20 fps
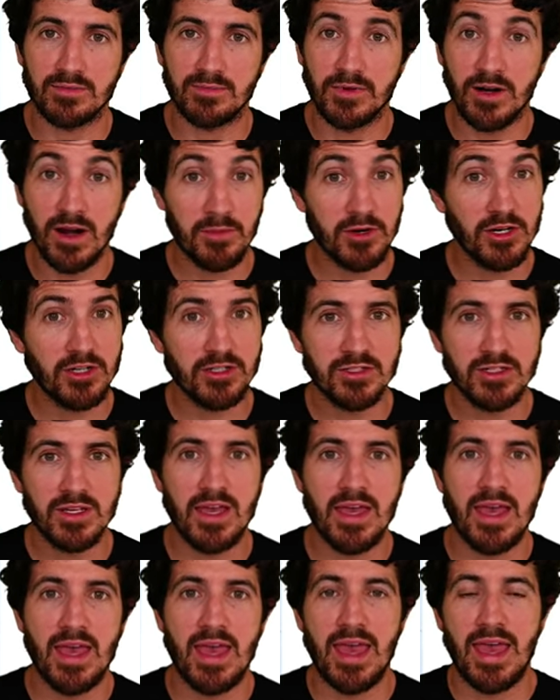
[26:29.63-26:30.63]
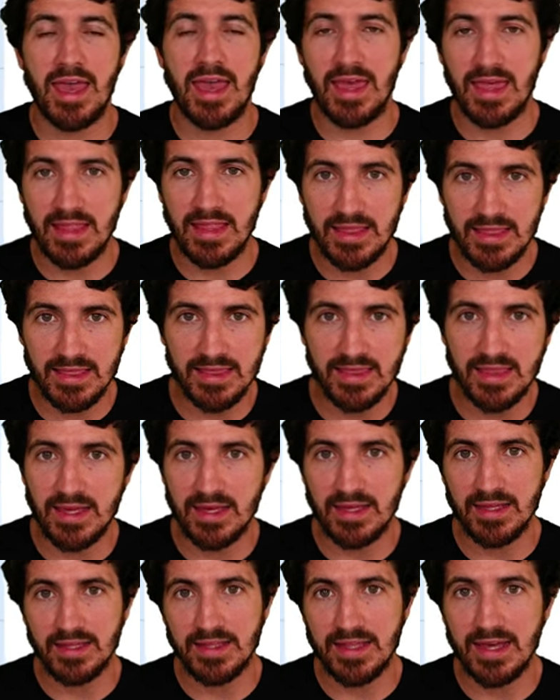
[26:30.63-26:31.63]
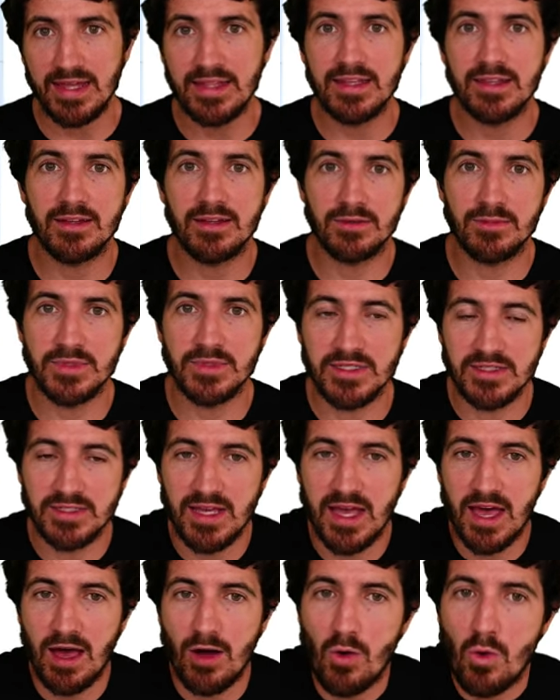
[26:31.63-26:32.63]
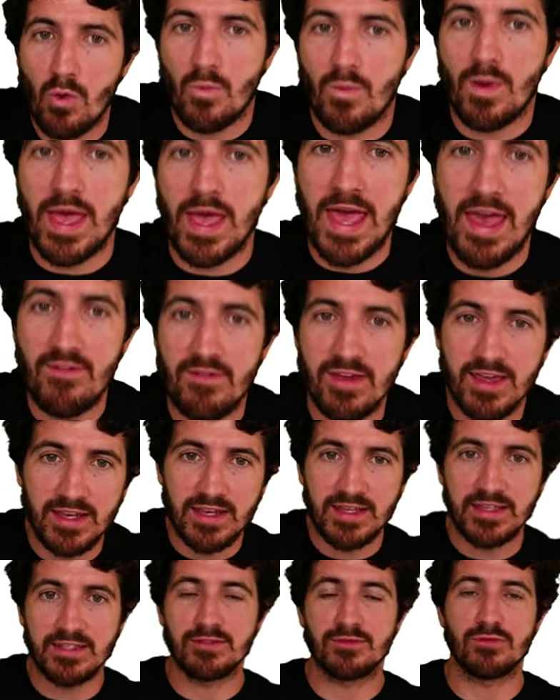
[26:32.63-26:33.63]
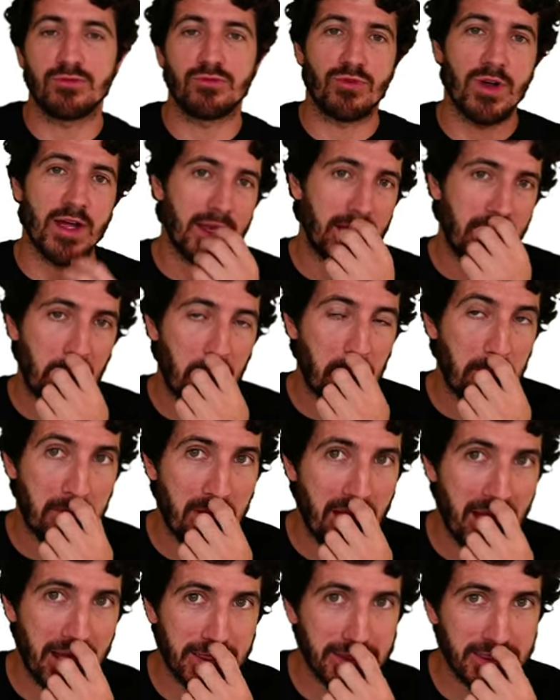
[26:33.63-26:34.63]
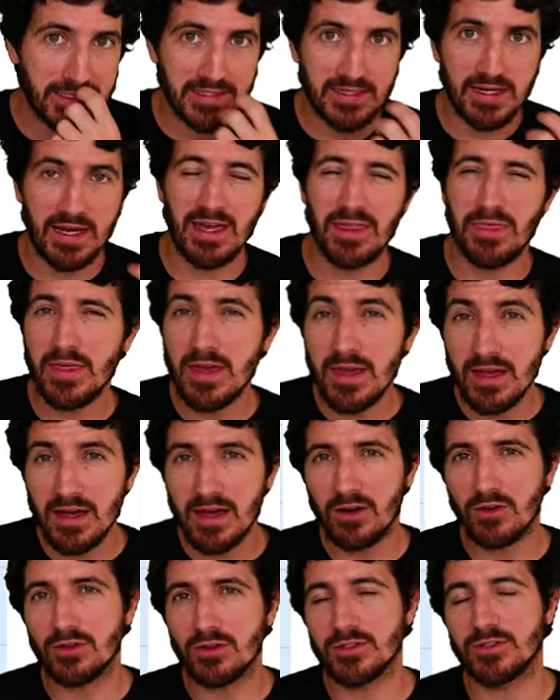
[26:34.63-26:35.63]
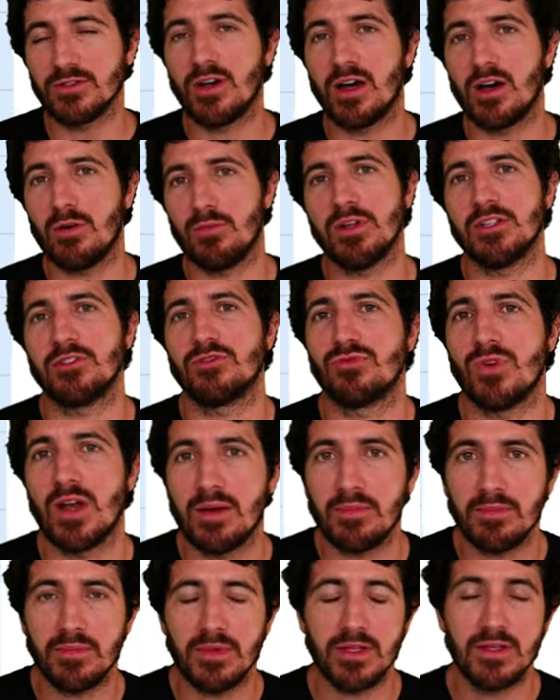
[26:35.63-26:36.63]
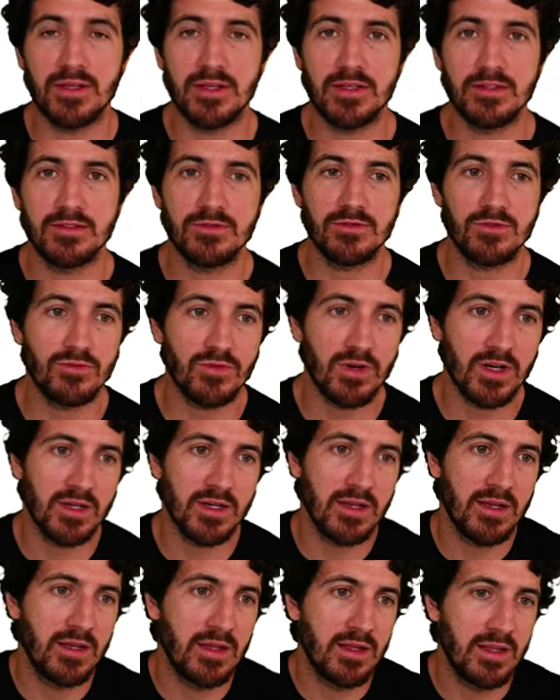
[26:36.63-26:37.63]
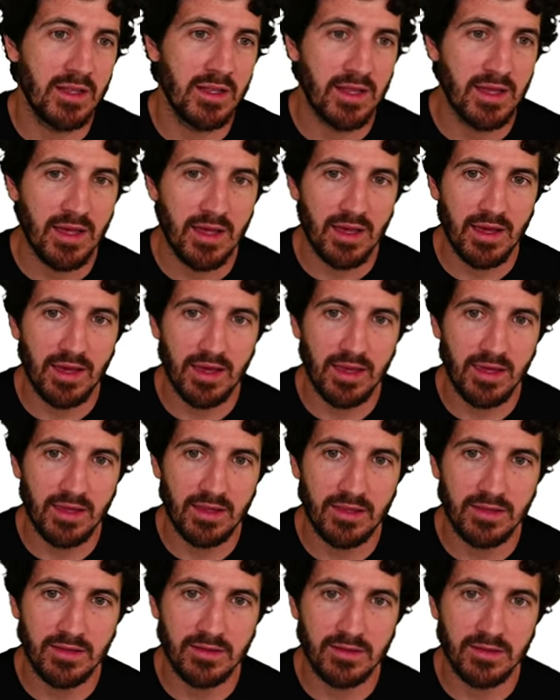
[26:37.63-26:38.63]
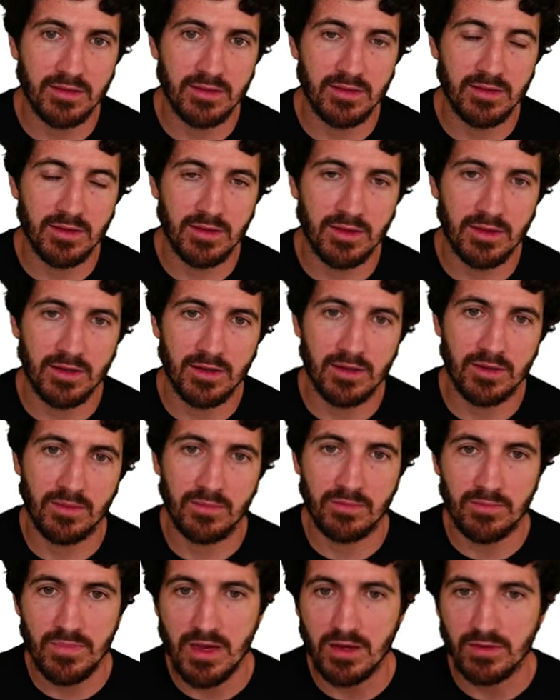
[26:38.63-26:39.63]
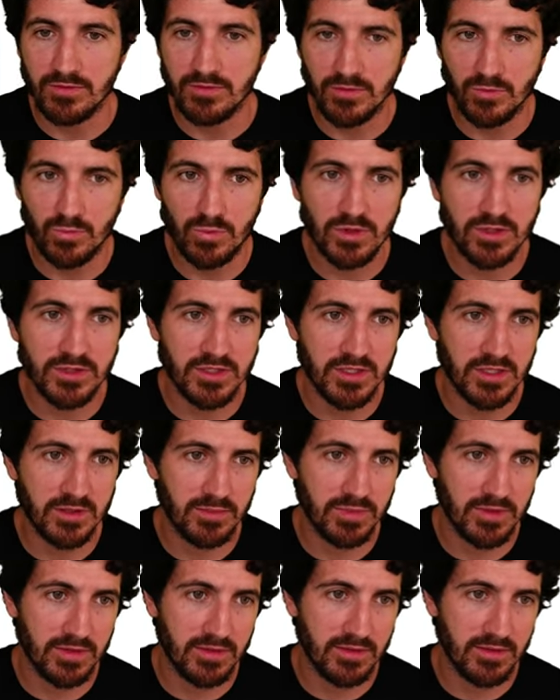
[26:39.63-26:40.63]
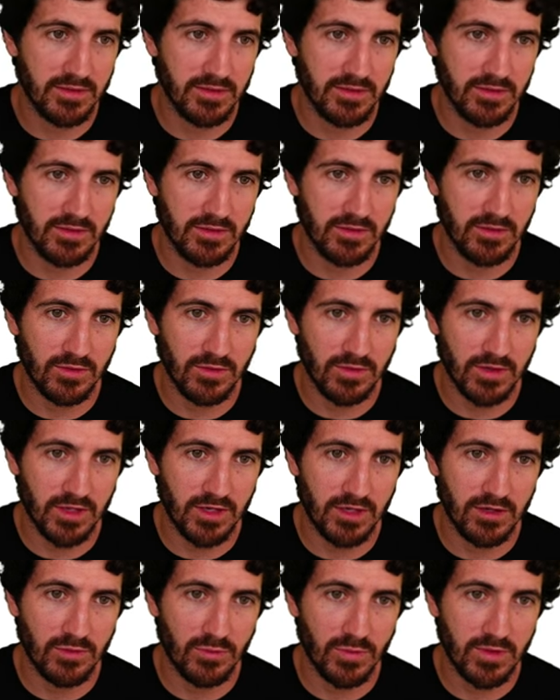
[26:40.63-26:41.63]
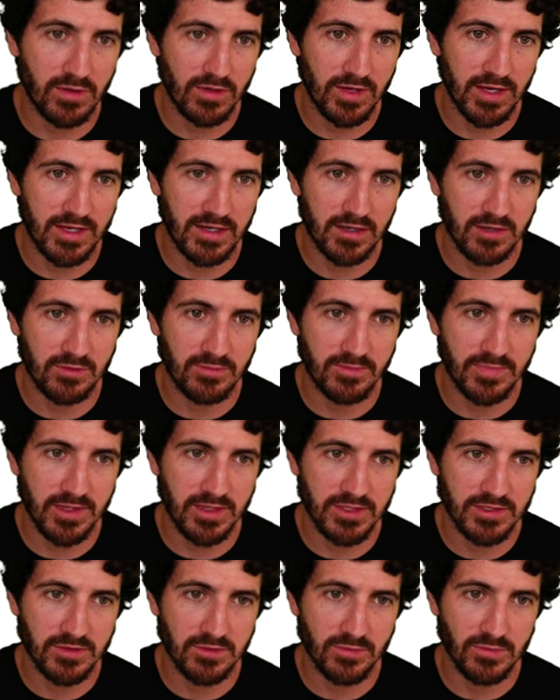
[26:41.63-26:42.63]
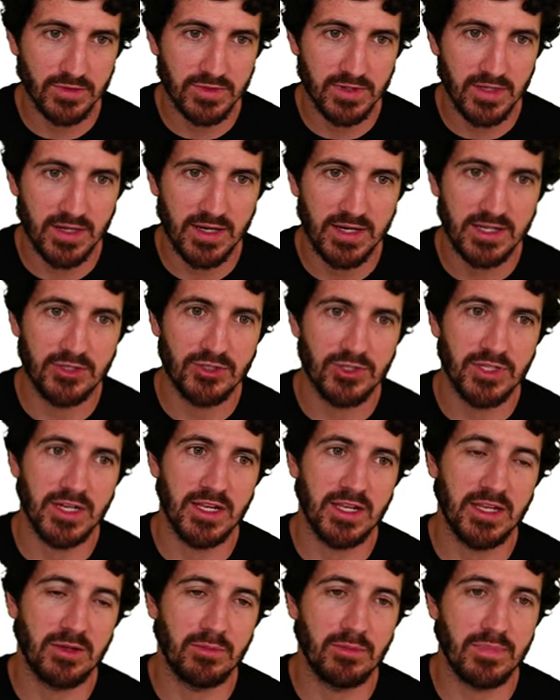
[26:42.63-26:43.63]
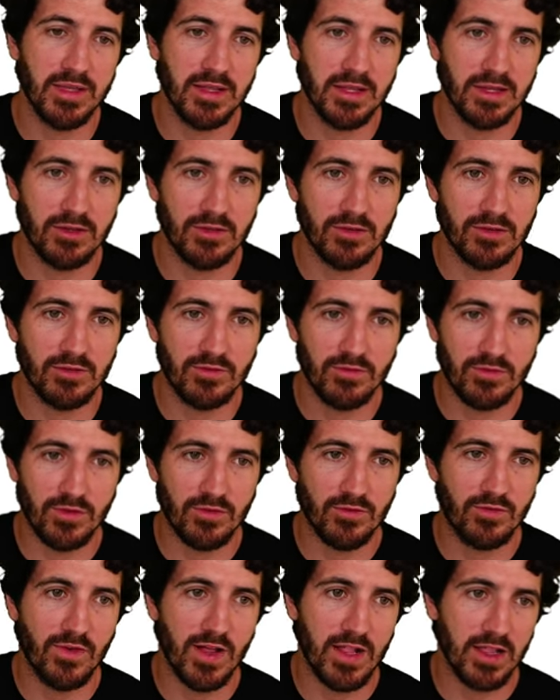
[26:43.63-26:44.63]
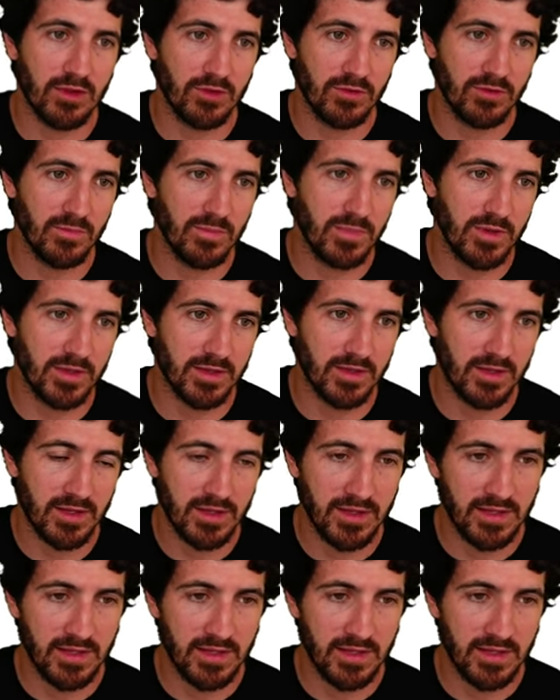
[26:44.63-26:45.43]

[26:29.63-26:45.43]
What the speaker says: parameters, and that determines how heavy it is to run, how much, I think also how much RAM it needs to run, and yeah, so we'll see. But you know, here we don't get a comparison with the 180 billion from Falcon, but